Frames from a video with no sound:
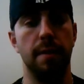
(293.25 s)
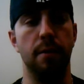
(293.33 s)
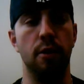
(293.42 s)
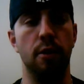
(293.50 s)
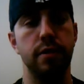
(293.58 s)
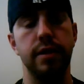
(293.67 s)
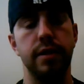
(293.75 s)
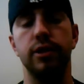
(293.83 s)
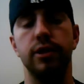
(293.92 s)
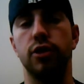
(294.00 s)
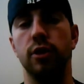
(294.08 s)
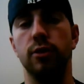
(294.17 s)
Both of these
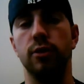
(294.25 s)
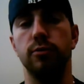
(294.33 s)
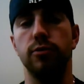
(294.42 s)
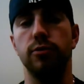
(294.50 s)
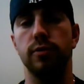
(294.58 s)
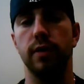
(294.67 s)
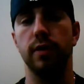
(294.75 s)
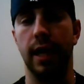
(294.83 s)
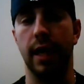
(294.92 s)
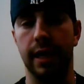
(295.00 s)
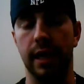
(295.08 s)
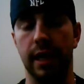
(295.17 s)
shows
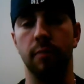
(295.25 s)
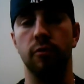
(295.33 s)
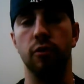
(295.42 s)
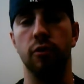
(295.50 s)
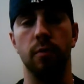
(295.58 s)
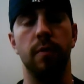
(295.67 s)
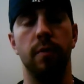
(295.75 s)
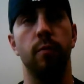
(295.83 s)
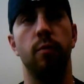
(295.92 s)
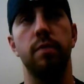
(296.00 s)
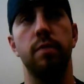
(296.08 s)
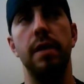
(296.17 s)
I came to, but
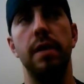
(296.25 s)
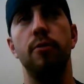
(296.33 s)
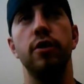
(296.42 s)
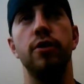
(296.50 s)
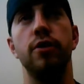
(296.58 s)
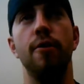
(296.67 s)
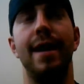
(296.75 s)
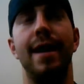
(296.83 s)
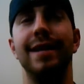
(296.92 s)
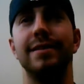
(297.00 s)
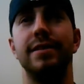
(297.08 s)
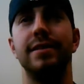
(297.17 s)
what people didn't know
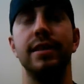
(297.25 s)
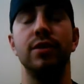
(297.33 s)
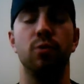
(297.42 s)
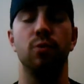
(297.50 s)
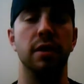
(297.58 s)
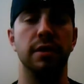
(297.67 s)
behind the scenes